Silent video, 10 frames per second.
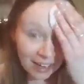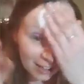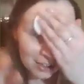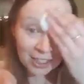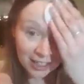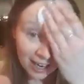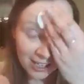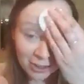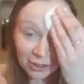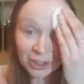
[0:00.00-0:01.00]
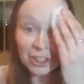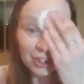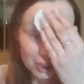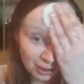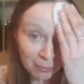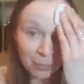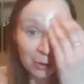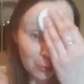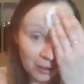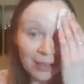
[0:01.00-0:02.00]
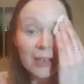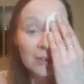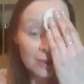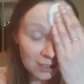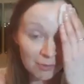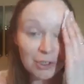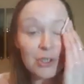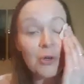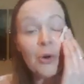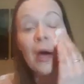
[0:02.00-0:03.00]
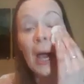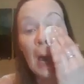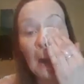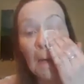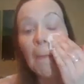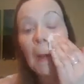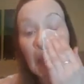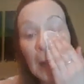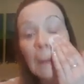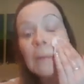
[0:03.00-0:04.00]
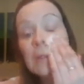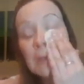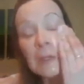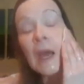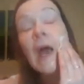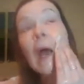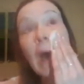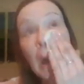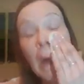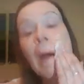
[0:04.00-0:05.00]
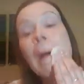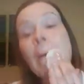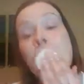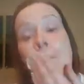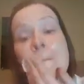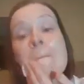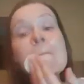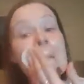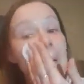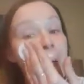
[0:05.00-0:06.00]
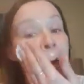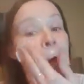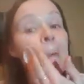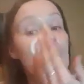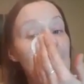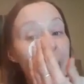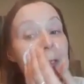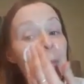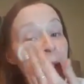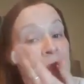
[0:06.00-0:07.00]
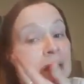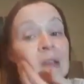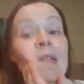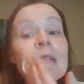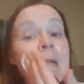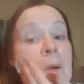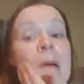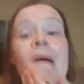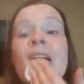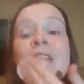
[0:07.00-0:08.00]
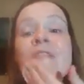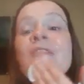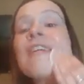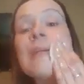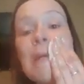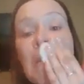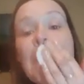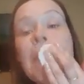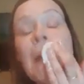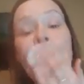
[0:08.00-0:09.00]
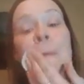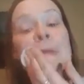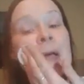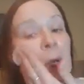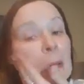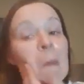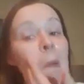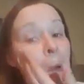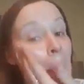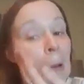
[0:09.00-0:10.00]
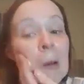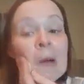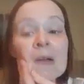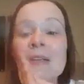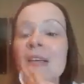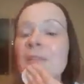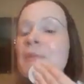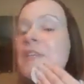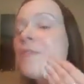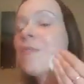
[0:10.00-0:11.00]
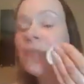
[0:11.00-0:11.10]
Actually, yes, our ginger shampoo doesn't restore hair, but it helps the hair that's brittle and fine. It helps that. So yes, we do.